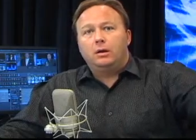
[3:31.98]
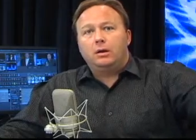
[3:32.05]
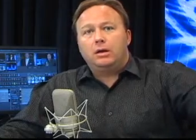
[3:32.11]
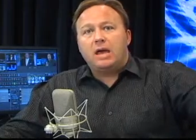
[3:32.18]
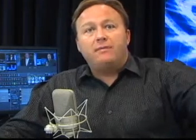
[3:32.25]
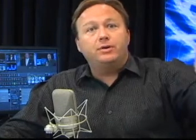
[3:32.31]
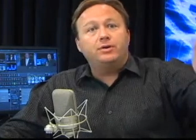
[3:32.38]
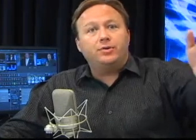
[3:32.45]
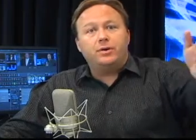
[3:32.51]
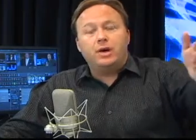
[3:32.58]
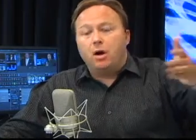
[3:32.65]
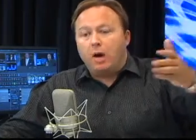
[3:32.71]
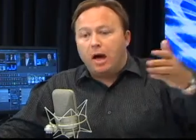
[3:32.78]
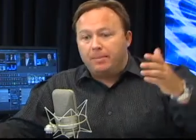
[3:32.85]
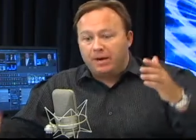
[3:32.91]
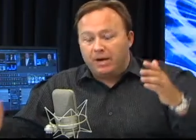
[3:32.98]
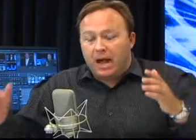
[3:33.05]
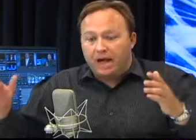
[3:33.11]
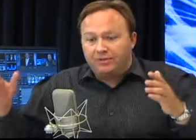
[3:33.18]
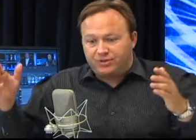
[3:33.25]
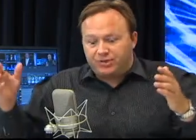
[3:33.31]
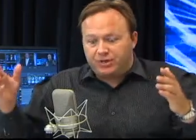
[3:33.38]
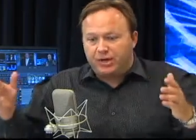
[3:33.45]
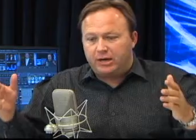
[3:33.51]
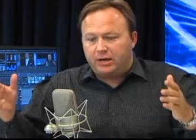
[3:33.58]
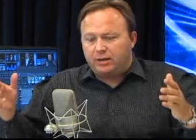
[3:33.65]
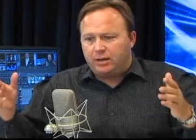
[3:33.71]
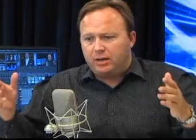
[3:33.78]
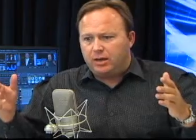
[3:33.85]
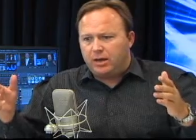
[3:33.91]
Kevin Trudeau, I've seen
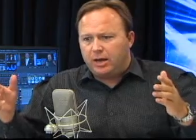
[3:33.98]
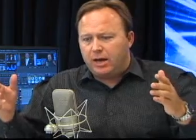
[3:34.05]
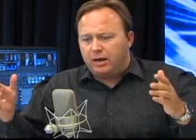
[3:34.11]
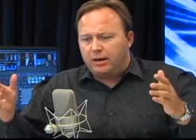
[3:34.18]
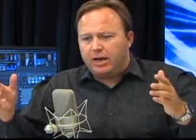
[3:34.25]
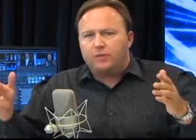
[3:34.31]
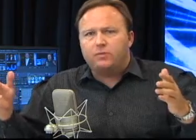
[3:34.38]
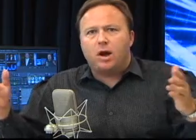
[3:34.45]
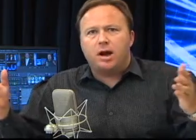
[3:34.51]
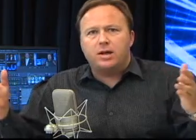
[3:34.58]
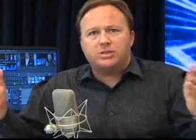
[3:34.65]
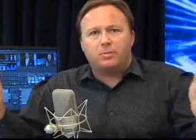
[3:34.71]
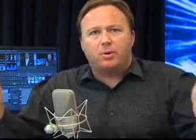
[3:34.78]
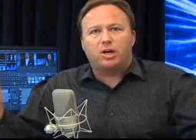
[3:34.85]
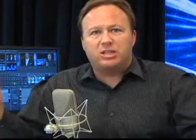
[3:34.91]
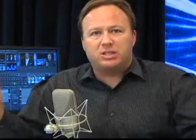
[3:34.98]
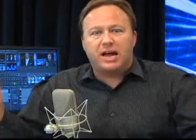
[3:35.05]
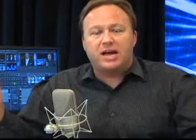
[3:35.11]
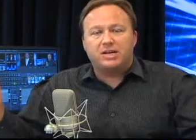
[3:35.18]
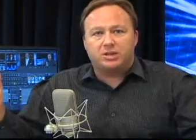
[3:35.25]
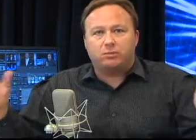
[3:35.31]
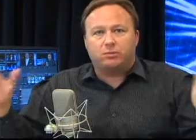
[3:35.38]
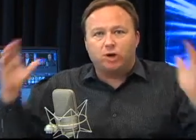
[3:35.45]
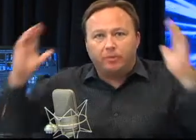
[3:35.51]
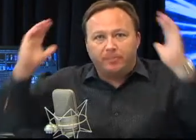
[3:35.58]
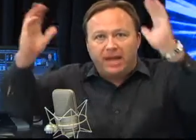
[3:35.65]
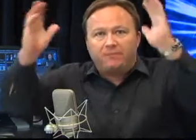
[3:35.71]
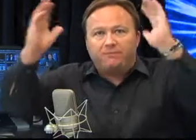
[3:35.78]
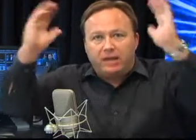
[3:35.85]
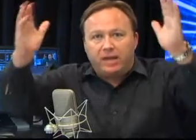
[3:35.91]
in the Enron, smartest guys in the room,
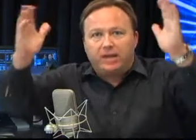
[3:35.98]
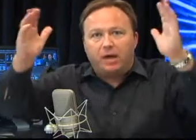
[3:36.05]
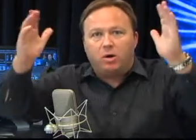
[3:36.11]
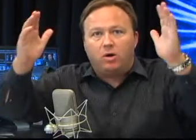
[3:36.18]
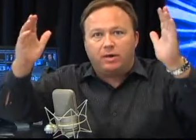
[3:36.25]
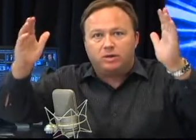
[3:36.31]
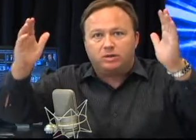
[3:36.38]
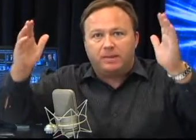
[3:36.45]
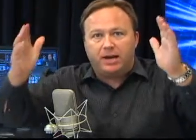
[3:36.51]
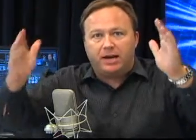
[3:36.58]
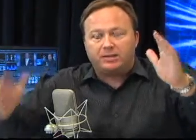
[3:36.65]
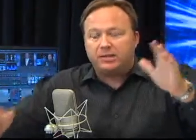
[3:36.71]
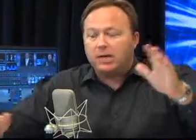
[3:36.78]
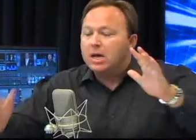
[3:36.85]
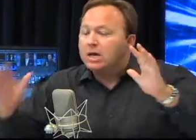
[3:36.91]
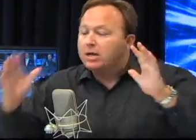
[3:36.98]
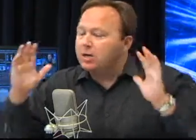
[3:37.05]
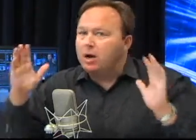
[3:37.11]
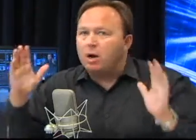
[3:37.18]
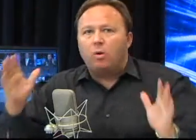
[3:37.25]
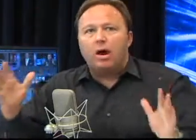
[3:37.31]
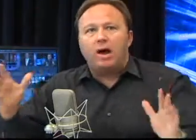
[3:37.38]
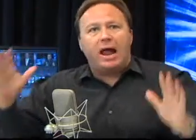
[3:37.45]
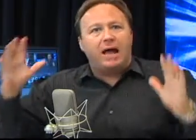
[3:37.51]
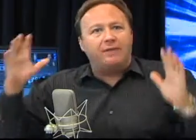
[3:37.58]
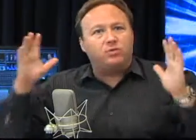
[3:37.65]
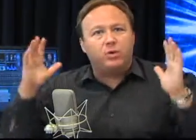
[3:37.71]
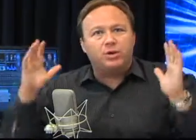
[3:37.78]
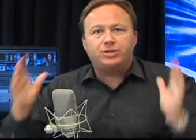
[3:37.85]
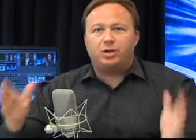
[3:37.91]
they have video of those meetings. You know what? I
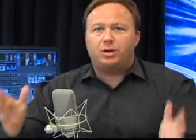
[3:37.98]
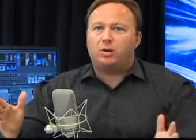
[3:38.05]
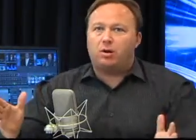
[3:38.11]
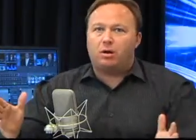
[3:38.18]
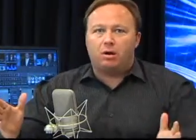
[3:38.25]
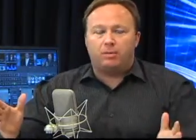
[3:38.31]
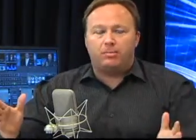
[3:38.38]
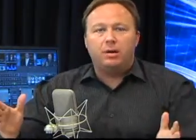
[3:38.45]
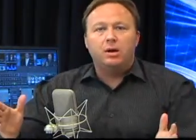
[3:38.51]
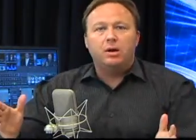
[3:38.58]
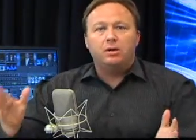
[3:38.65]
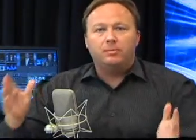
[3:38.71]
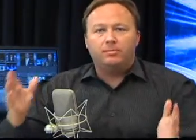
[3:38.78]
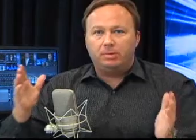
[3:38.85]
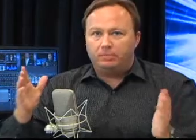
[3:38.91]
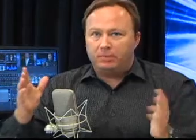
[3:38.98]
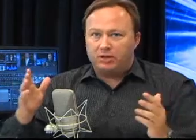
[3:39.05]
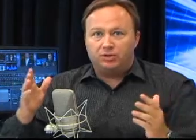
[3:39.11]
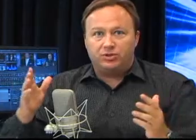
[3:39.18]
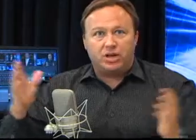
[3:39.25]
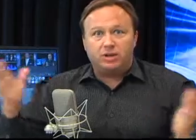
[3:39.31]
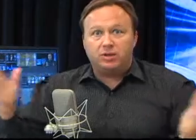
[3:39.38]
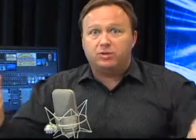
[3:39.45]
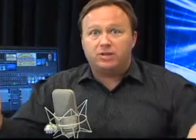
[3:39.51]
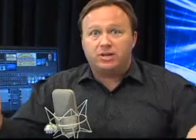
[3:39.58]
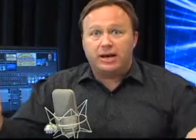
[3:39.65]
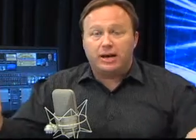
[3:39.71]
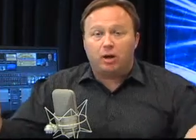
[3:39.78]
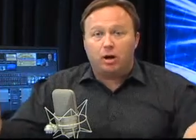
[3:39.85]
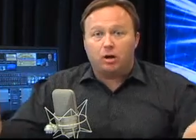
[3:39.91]
twisted your arm, but you said you'd
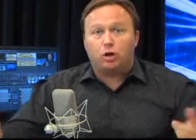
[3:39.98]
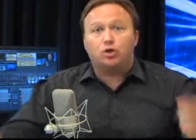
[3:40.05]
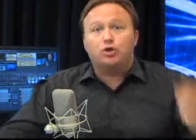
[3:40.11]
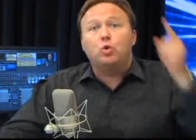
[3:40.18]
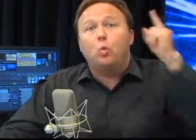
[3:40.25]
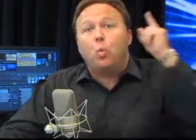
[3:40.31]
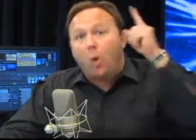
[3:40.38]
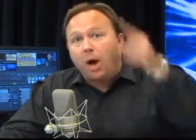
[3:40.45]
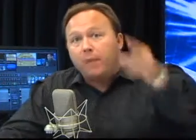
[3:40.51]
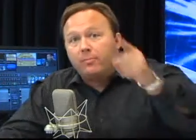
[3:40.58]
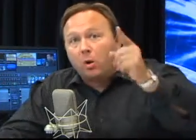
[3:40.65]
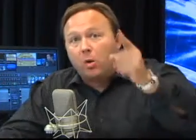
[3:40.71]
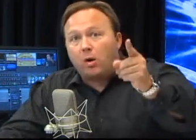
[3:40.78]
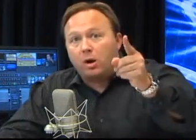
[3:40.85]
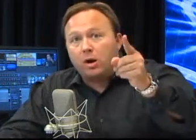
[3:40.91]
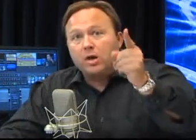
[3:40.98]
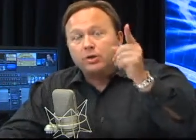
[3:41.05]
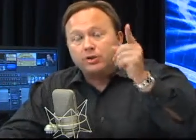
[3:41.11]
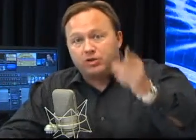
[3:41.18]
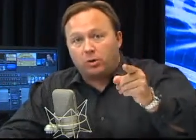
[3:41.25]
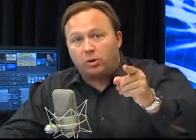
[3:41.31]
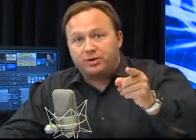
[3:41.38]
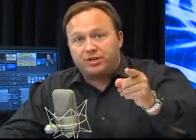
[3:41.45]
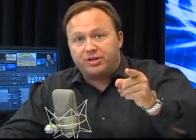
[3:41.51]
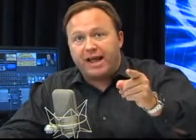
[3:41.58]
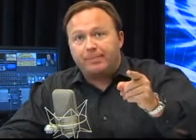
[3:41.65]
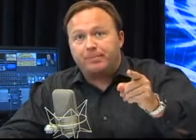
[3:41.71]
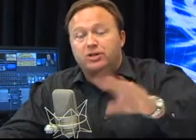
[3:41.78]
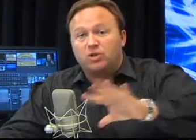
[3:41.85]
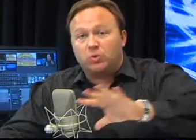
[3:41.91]
stay longer. Do one more short
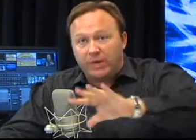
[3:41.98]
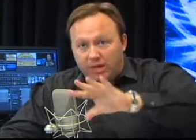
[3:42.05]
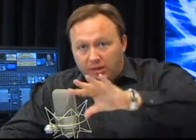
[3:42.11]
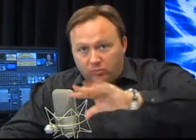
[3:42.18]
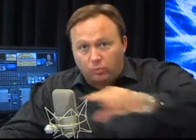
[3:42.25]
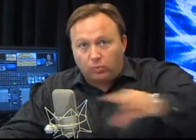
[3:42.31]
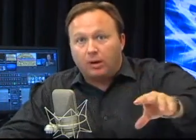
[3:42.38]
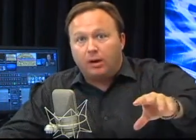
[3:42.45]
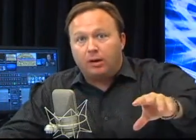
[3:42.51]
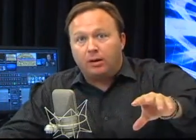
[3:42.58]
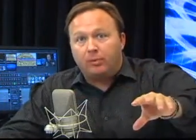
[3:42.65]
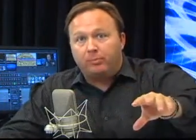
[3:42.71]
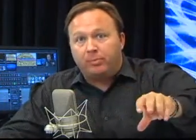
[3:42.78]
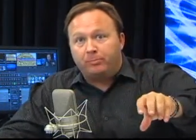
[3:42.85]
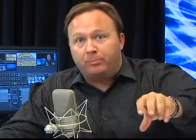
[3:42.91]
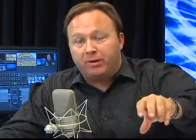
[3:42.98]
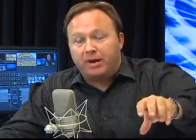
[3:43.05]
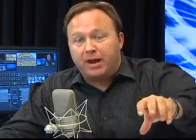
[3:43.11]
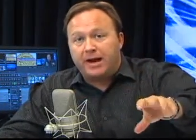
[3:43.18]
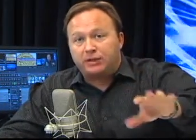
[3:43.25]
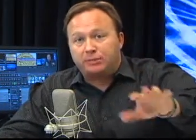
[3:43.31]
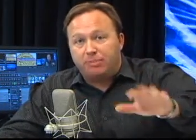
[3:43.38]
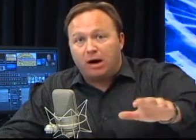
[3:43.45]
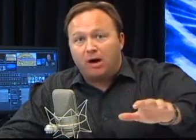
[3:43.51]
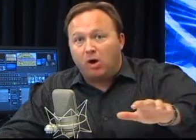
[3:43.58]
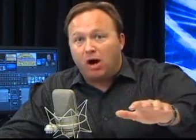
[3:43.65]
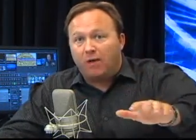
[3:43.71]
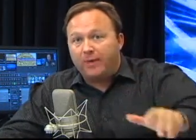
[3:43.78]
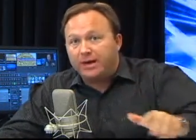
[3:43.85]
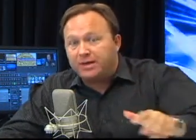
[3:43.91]
segment so we can put a nice bow
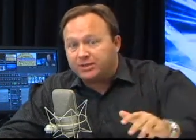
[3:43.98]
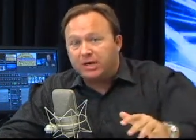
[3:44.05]
on this.